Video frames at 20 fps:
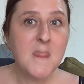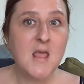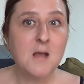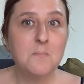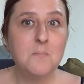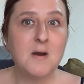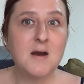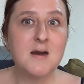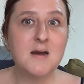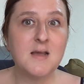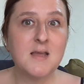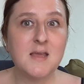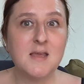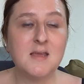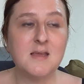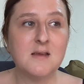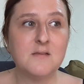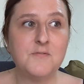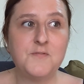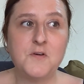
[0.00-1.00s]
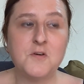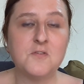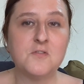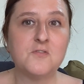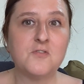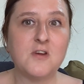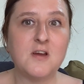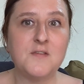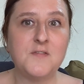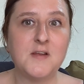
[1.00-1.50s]
my foreign
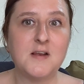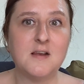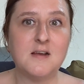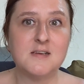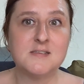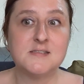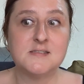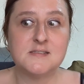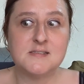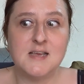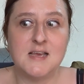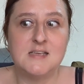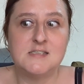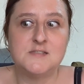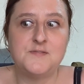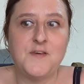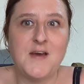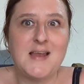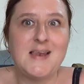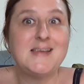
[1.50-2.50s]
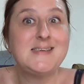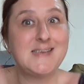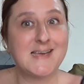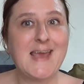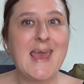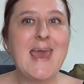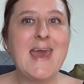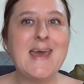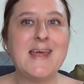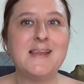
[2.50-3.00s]
driving licence is valid
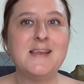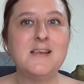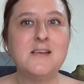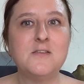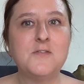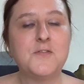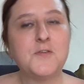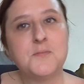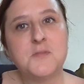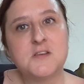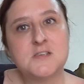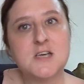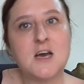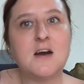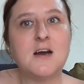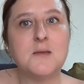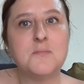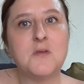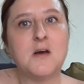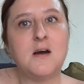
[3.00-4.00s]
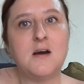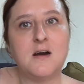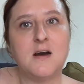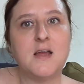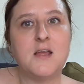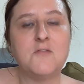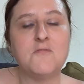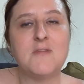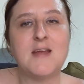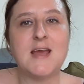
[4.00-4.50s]
again from the time that
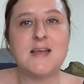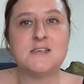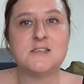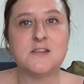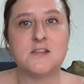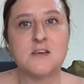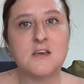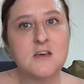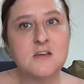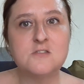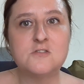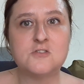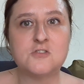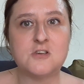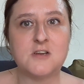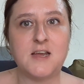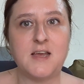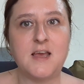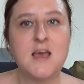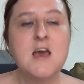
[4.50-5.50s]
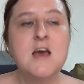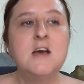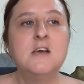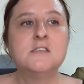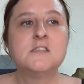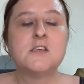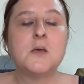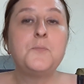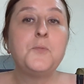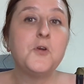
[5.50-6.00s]
I re-entered the country.
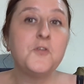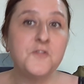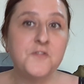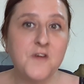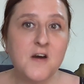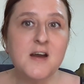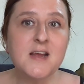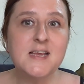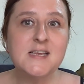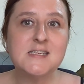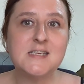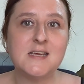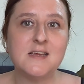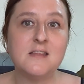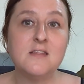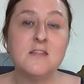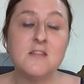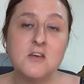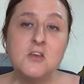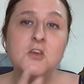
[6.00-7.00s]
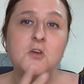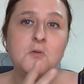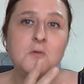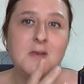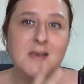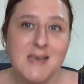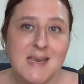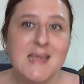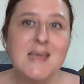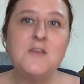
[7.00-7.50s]
So providing that you
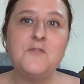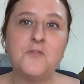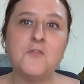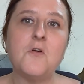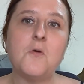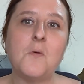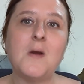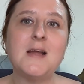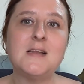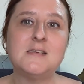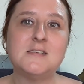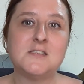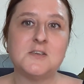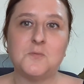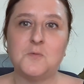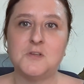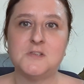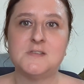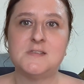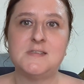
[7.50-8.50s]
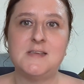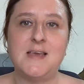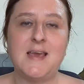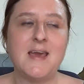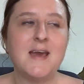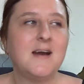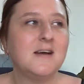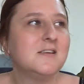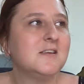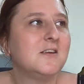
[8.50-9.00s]
leave Rwanda once a
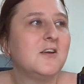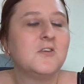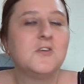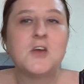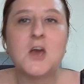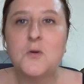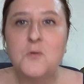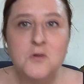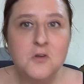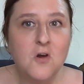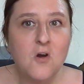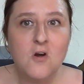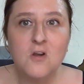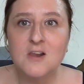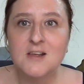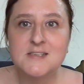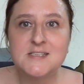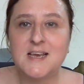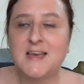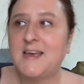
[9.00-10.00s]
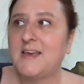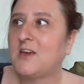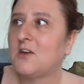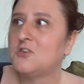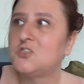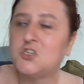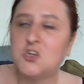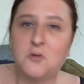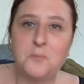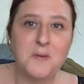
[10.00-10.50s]
year, I don't know, go on holiday, go
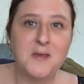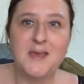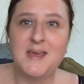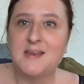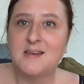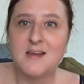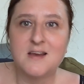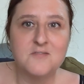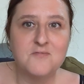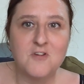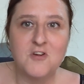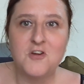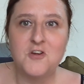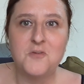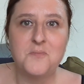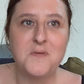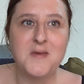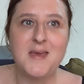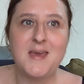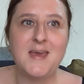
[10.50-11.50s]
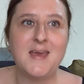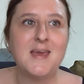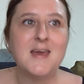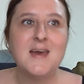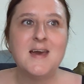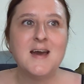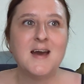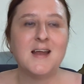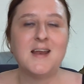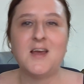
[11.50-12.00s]
shopping in Nairobi,
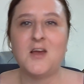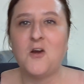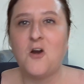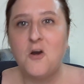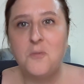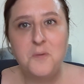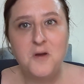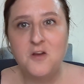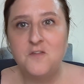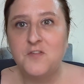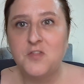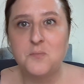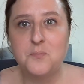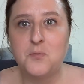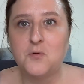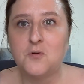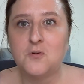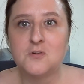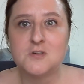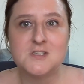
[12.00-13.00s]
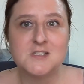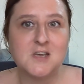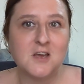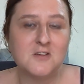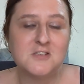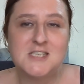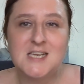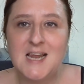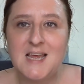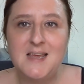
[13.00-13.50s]
I don't know, hop over the border, go
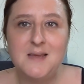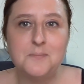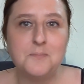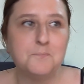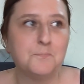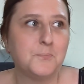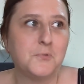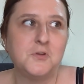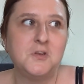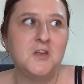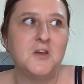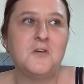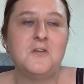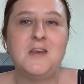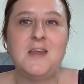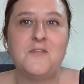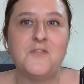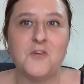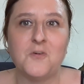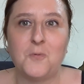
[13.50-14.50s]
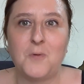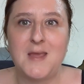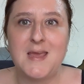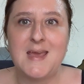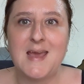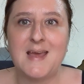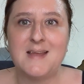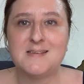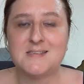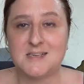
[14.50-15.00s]
to Lake Bunyoni for a
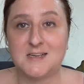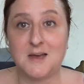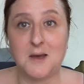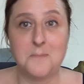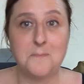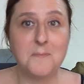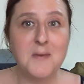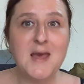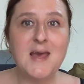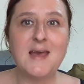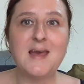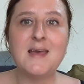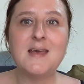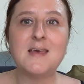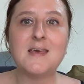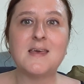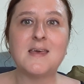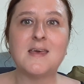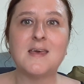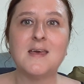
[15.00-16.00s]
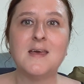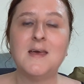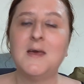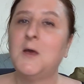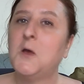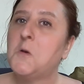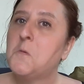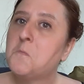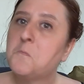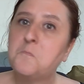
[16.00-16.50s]
weekend and come back,
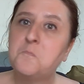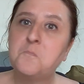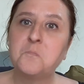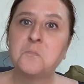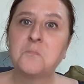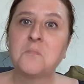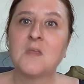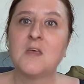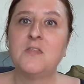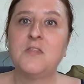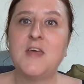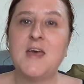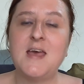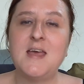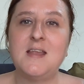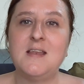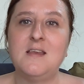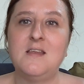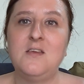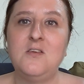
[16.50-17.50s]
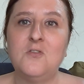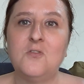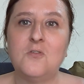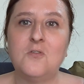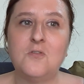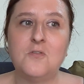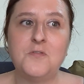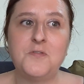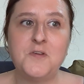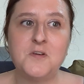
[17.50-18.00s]
then
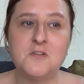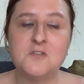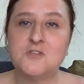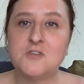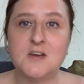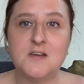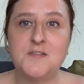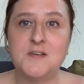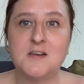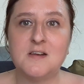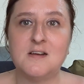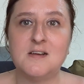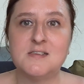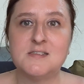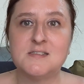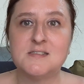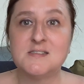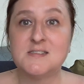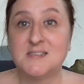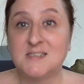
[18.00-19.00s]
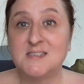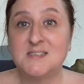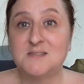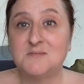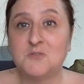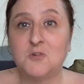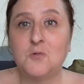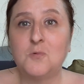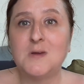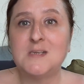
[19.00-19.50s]
your foreign driving licence is
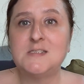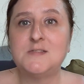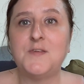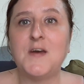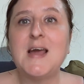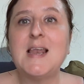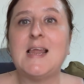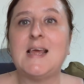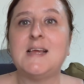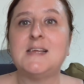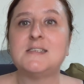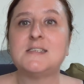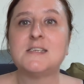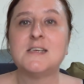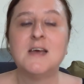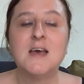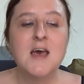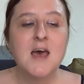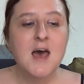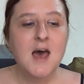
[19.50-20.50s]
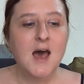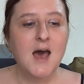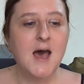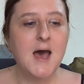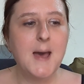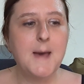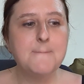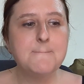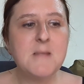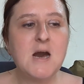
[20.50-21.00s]
always valid.
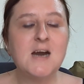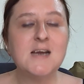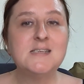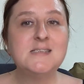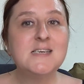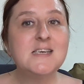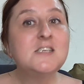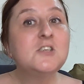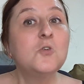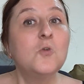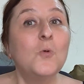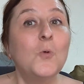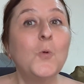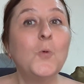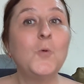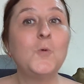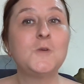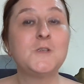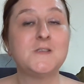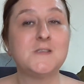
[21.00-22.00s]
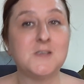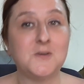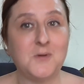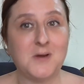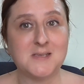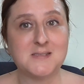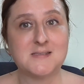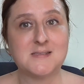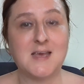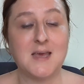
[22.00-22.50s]
I did also
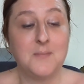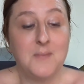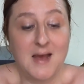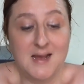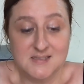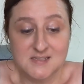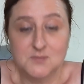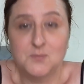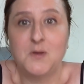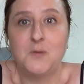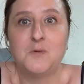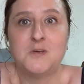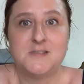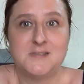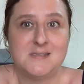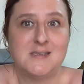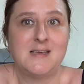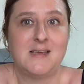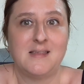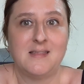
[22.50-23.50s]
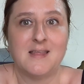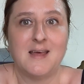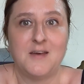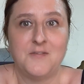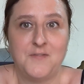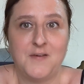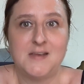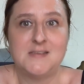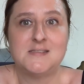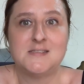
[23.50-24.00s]
ask him, as we were sitting there
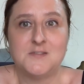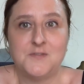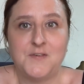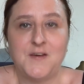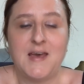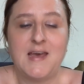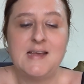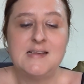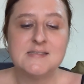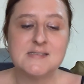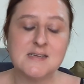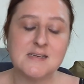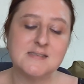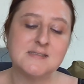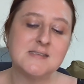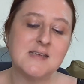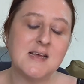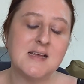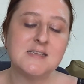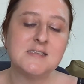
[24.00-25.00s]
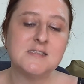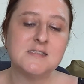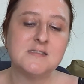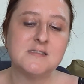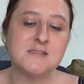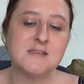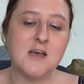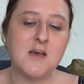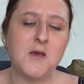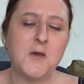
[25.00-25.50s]
face to face, I said,
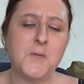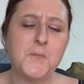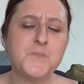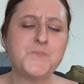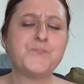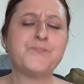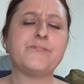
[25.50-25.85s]
so